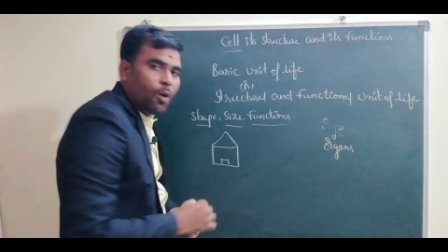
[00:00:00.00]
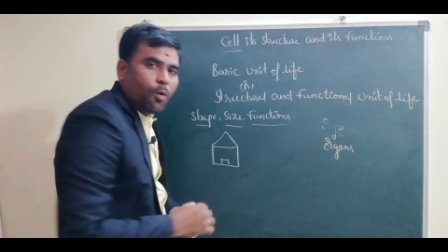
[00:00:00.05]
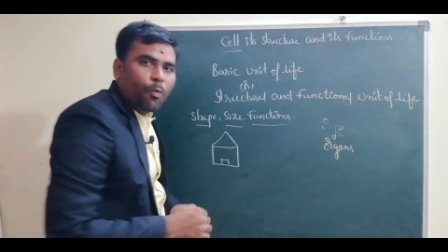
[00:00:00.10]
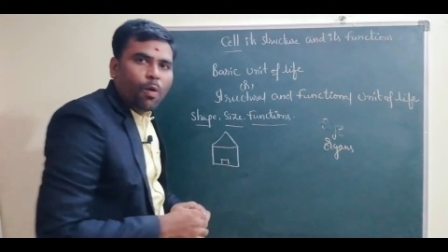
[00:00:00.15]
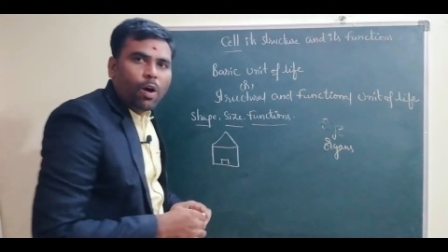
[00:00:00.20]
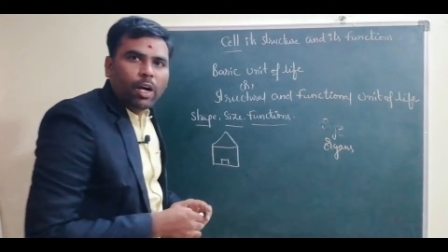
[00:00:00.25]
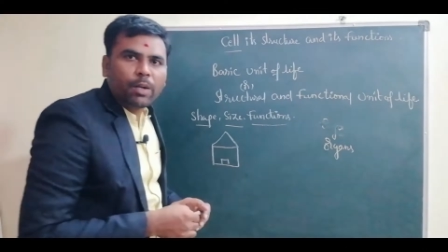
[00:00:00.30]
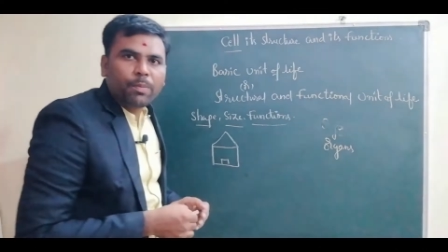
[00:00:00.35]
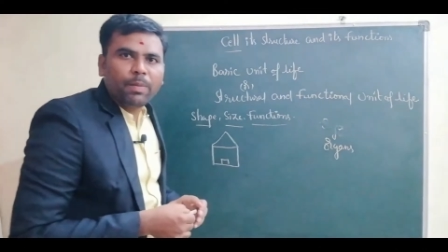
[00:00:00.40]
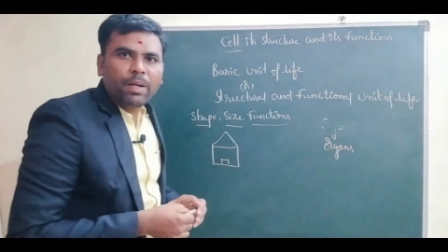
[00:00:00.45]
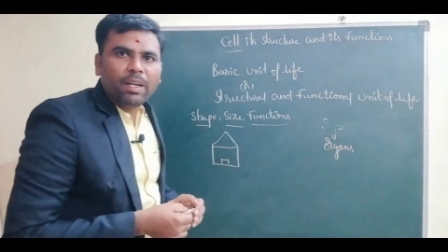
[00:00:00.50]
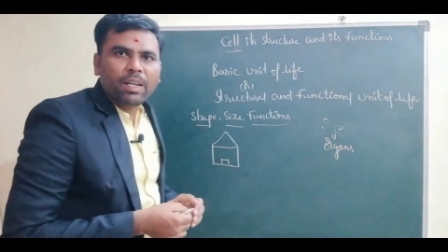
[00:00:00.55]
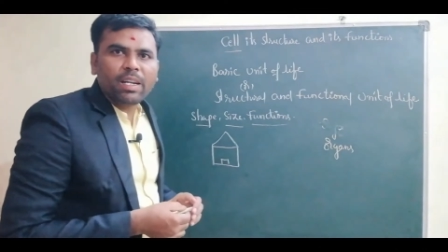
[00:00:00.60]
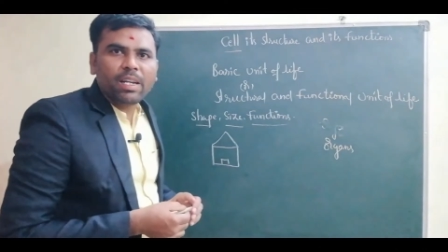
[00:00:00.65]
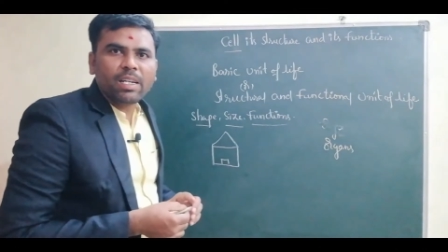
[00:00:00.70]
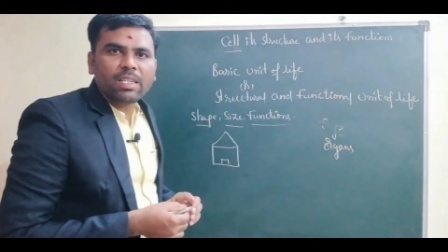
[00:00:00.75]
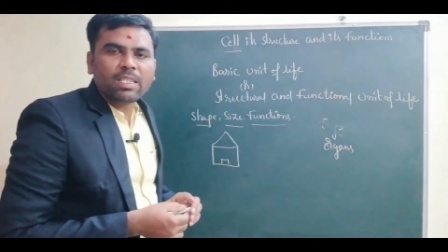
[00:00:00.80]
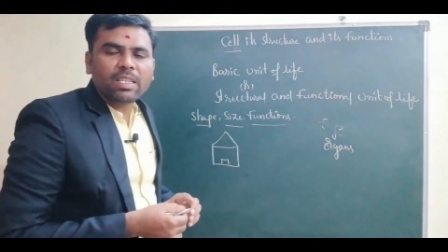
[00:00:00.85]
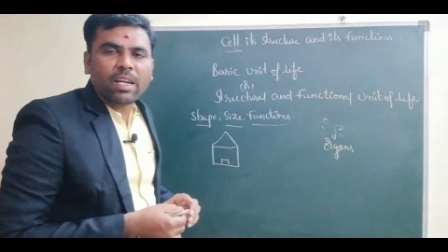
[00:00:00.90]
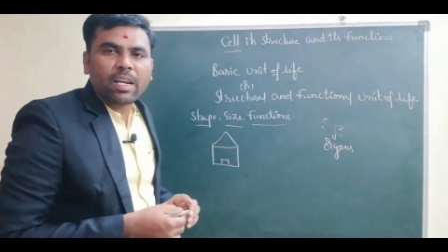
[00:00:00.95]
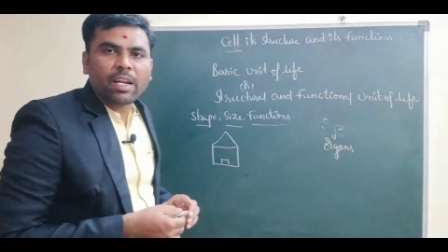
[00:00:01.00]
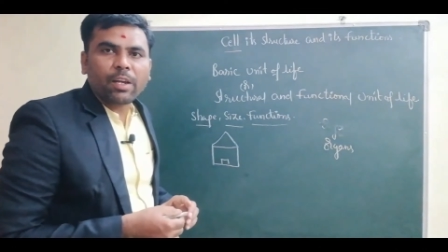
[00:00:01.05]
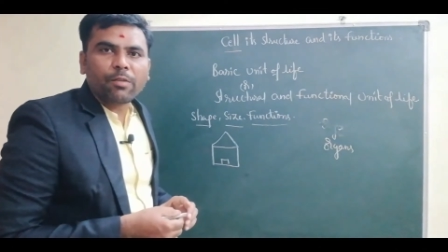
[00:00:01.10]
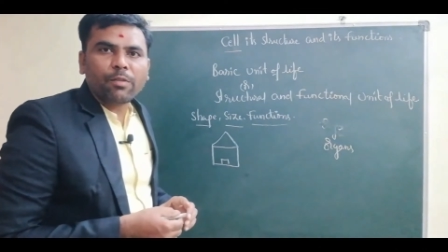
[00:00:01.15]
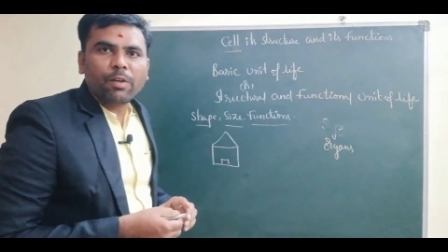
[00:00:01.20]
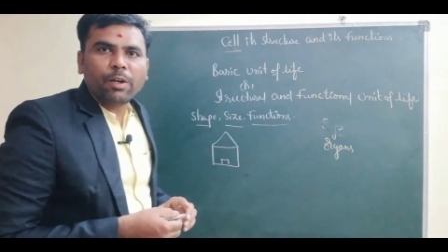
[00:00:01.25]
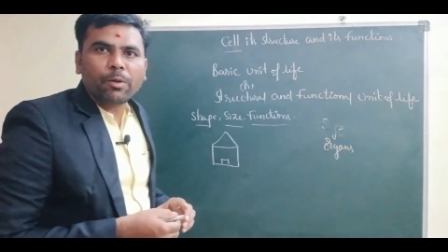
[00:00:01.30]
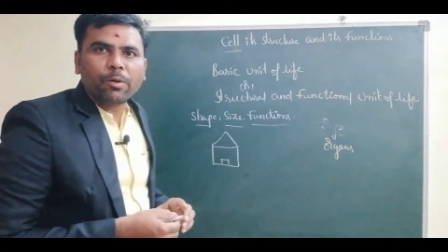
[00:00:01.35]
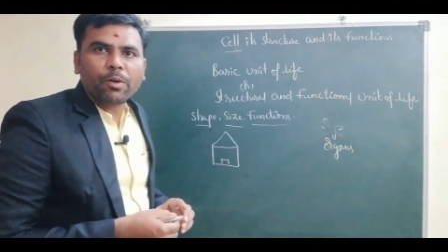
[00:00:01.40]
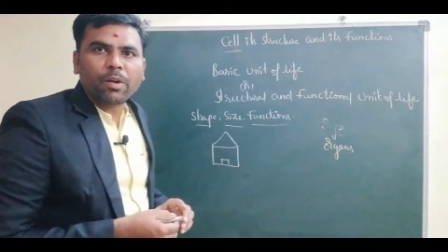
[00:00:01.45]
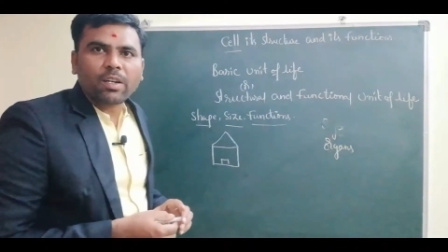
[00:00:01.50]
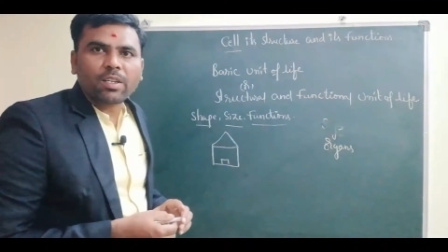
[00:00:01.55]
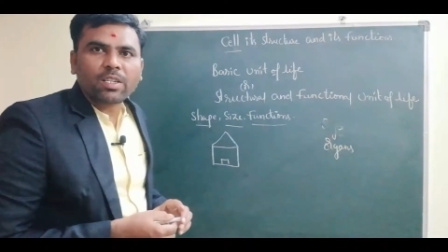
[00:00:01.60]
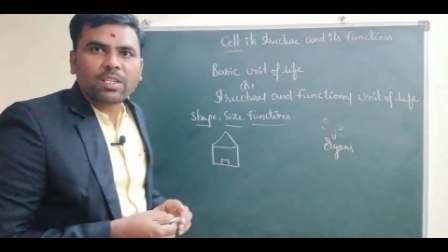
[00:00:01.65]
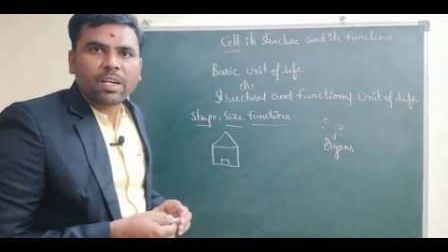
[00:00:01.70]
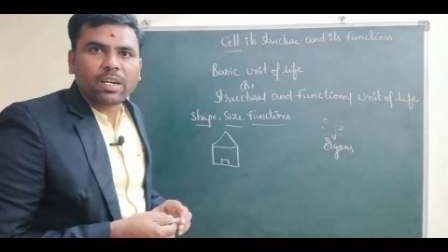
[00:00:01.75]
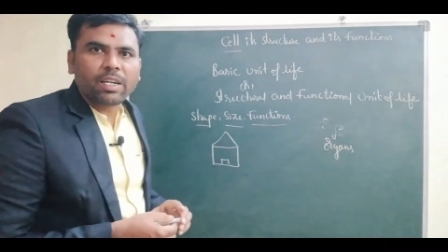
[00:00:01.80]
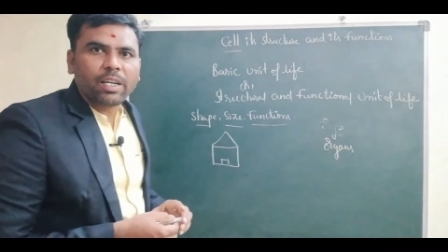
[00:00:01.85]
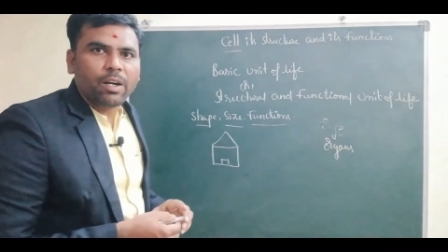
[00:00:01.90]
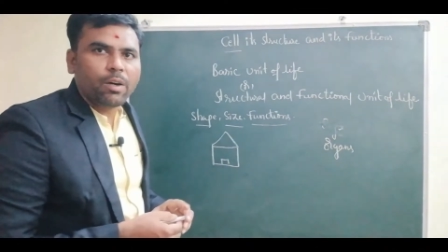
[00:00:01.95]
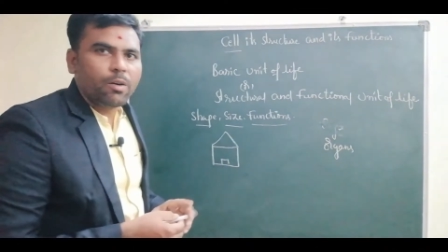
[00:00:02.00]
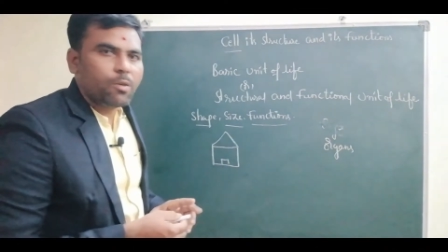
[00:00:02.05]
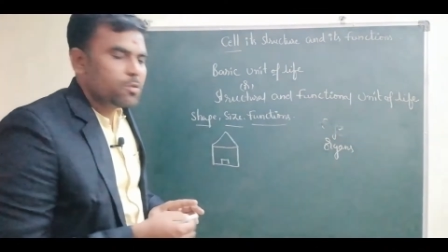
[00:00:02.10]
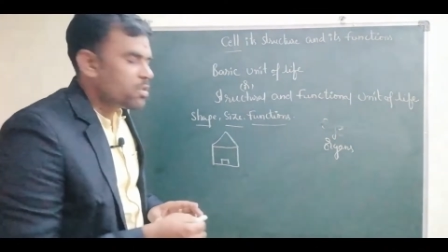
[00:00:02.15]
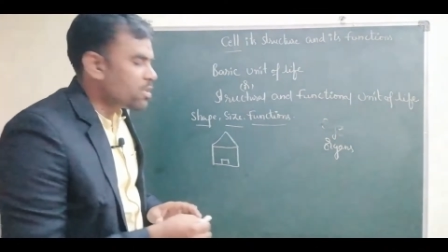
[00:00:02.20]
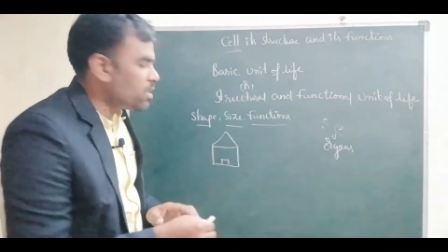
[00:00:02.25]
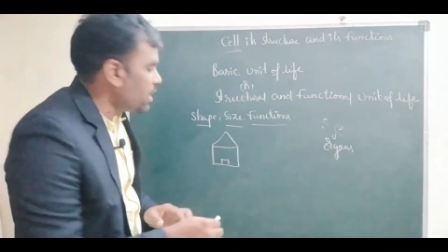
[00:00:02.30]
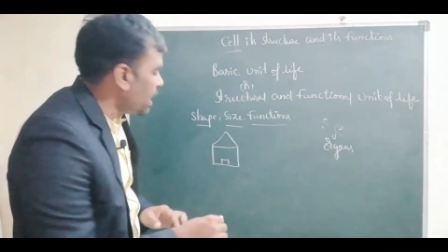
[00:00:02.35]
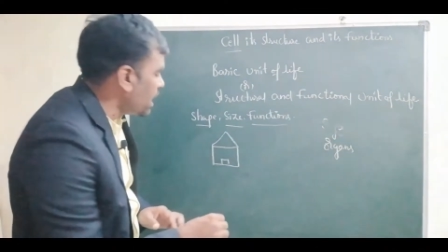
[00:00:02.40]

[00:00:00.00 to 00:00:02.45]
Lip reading: what materials are required to construct a house?